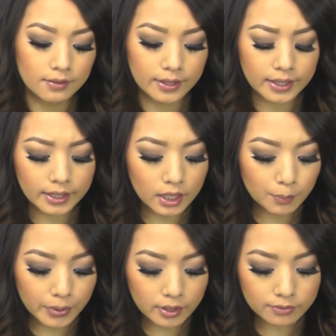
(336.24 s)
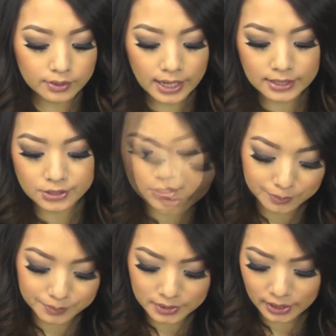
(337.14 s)
Then I got a pair of
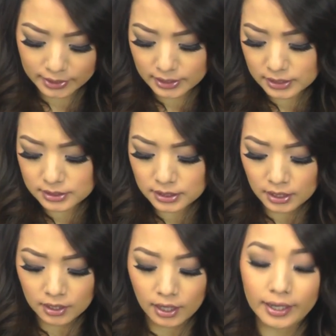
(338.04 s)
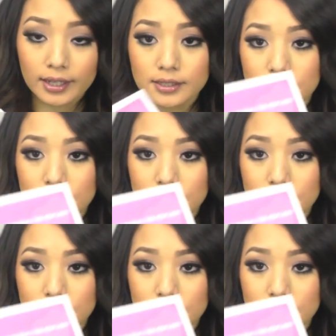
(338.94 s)
lashes. I got